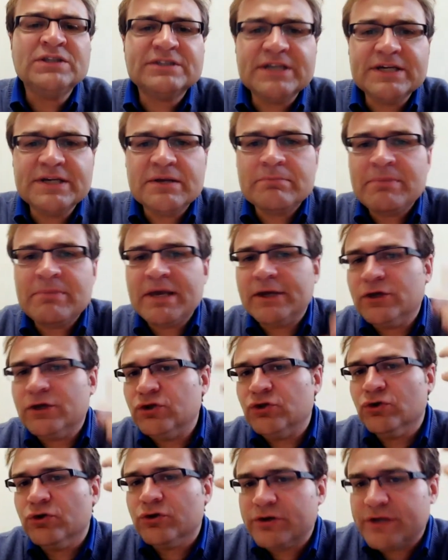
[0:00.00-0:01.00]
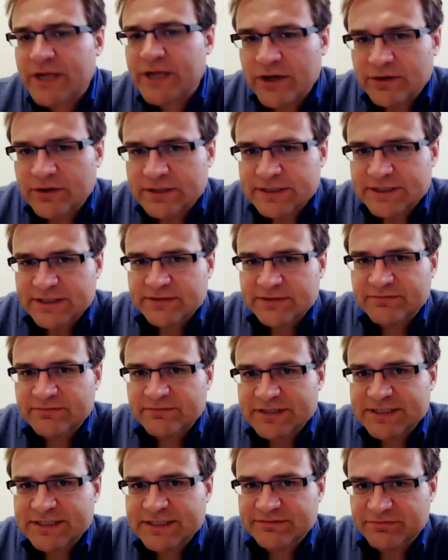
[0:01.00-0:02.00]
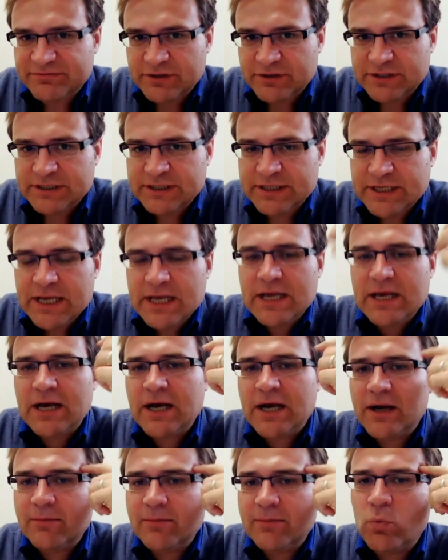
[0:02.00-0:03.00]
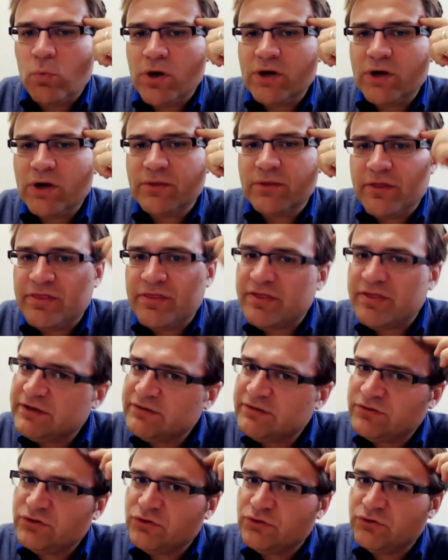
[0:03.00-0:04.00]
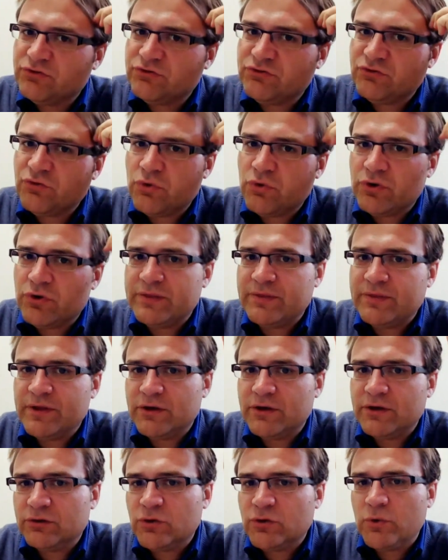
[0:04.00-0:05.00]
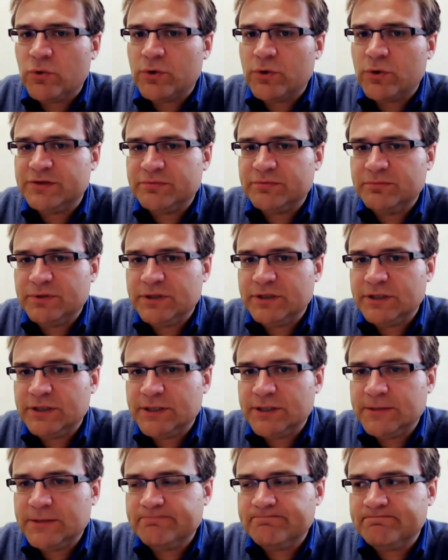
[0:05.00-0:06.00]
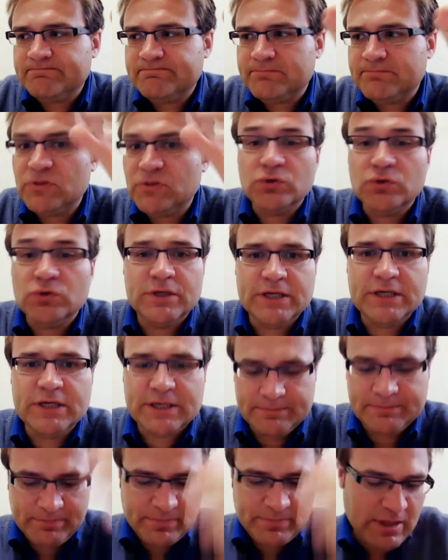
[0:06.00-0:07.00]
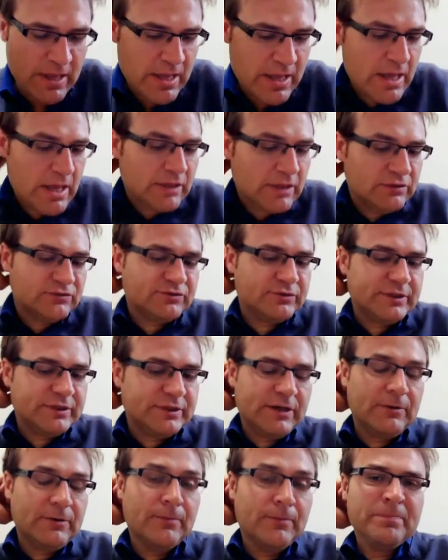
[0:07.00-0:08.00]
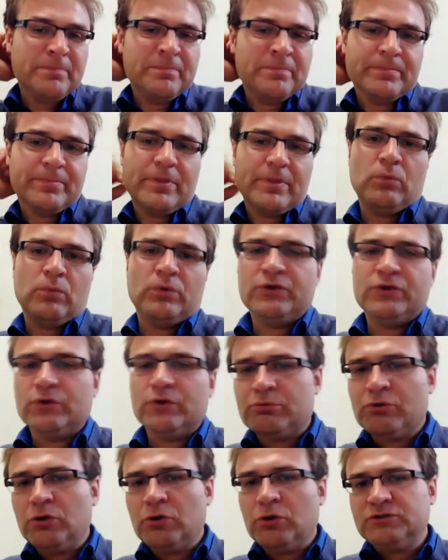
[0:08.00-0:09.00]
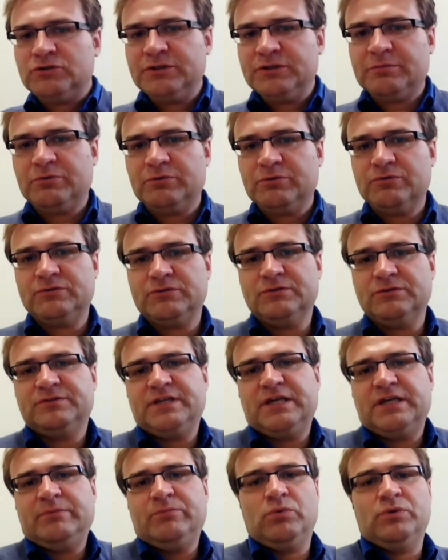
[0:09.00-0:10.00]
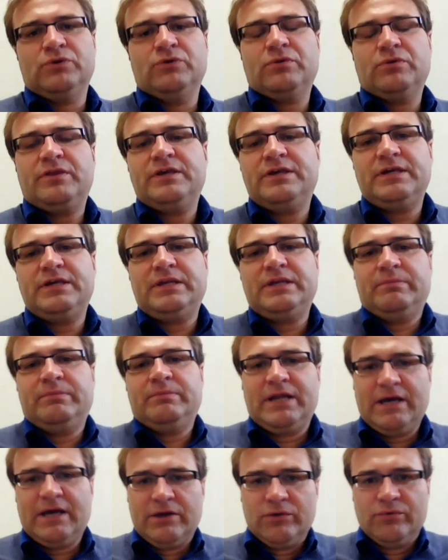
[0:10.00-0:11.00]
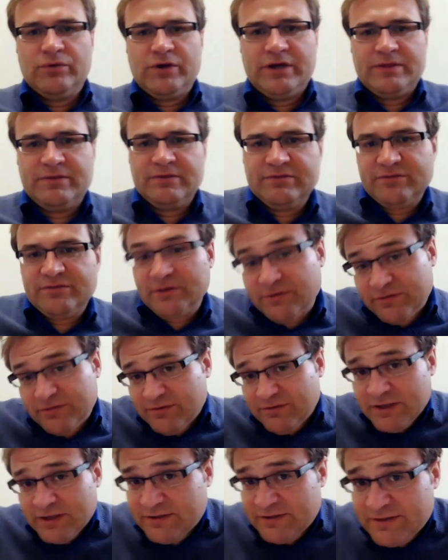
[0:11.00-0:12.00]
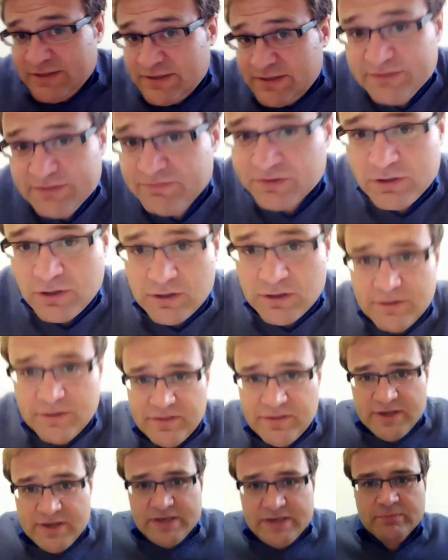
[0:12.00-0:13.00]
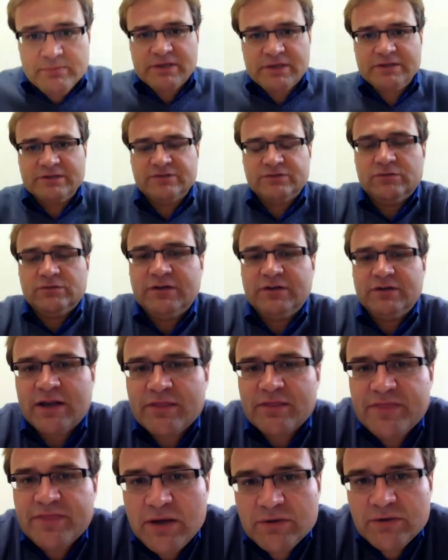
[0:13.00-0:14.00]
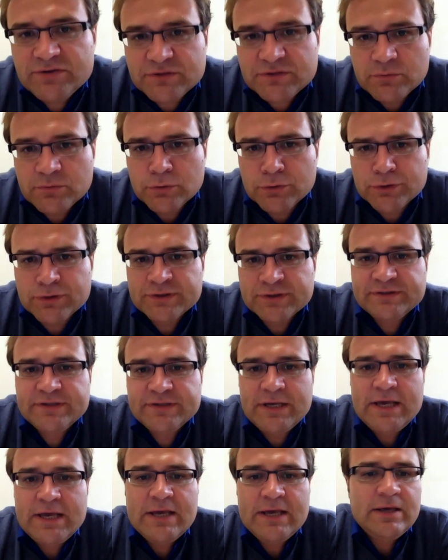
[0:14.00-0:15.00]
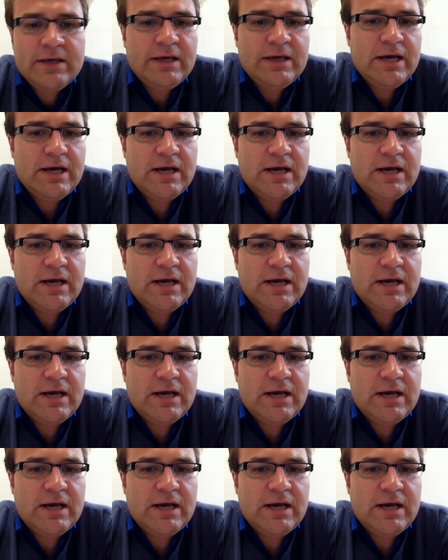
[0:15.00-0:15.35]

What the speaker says: what's going to make your narrative different. What are the things in your story that are going to be unique? So now, when you're approaching the personal statement, when you're thinking about how to write this, it's a difficult thing because you've got 1,000 words